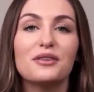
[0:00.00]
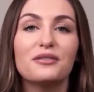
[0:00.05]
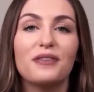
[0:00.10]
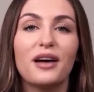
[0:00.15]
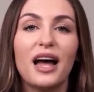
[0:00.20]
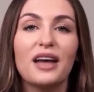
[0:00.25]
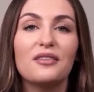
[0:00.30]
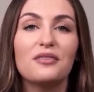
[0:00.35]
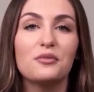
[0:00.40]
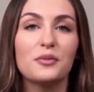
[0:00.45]

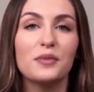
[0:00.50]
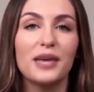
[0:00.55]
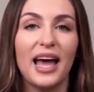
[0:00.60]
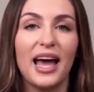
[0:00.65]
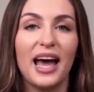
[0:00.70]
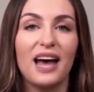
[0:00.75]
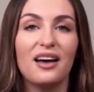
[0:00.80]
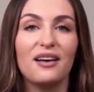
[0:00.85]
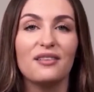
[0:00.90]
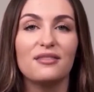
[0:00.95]
five, we
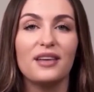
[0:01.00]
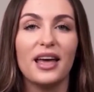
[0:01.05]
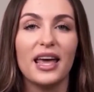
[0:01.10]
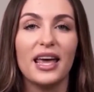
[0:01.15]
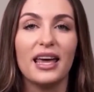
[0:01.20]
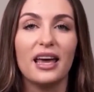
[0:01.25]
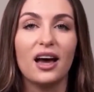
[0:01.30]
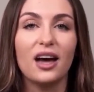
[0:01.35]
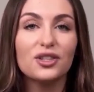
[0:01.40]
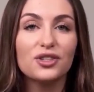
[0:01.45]
have
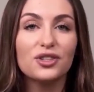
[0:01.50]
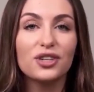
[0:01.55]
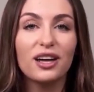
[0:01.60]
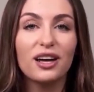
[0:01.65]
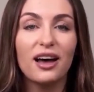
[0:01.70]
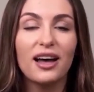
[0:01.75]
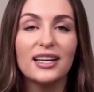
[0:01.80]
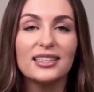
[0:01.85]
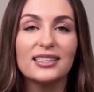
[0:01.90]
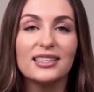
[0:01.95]
a
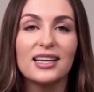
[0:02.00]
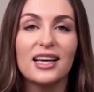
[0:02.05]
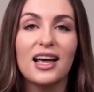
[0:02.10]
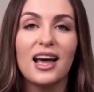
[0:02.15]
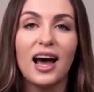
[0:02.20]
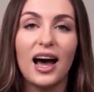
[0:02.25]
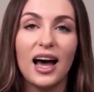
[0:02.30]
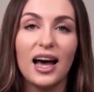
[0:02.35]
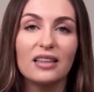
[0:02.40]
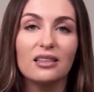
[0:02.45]
undercut.
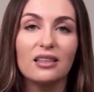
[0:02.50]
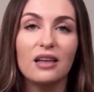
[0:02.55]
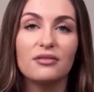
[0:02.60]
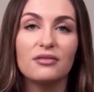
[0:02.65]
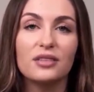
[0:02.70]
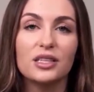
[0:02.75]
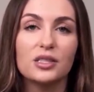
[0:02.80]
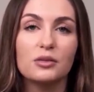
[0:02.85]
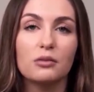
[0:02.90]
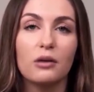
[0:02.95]
I love
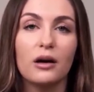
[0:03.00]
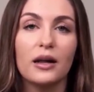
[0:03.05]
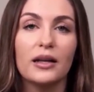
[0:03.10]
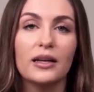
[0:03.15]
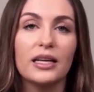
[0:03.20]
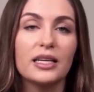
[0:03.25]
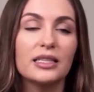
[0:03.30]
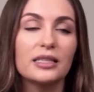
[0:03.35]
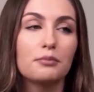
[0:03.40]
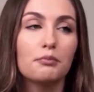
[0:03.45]
this one.
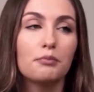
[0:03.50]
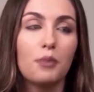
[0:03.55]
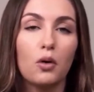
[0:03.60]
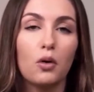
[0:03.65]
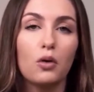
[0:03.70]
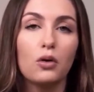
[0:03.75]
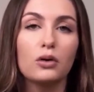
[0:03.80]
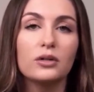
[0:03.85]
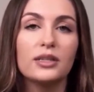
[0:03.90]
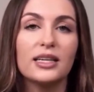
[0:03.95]
It's
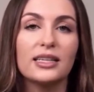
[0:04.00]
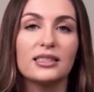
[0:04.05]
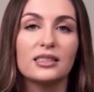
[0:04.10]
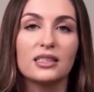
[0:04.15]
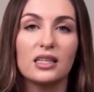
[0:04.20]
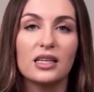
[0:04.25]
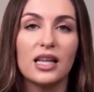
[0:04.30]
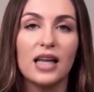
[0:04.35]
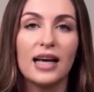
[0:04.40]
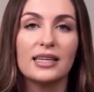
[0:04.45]
bold, it's
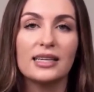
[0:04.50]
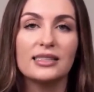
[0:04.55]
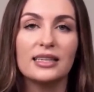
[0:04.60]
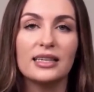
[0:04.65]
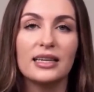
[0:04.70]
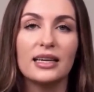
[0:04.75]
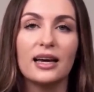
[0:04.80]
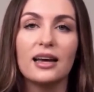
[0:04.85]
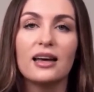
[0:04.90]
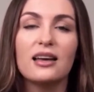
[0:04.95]

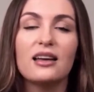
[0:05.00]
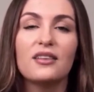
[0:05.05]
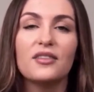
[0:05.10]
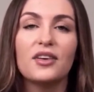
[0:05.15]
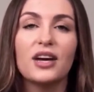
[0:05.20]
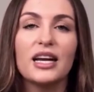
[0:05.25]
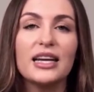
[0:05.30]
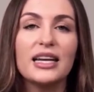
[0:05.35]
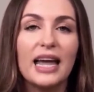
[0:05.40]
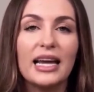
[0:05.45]
classic,
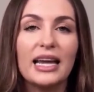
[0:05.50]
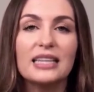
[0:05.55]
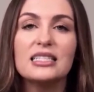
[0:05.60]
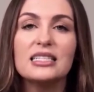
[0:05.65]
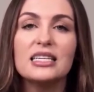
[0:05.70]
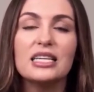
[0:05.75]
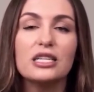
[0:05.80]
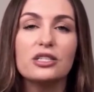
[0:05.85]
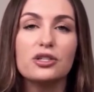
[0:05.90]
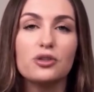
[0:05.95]
very
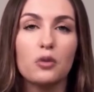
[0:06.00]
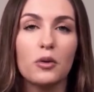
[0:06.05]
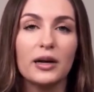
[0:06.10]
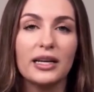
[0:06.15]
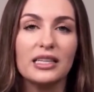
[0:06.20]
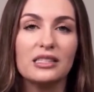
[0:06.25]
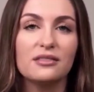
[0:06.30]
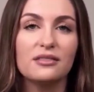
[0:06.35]
1920s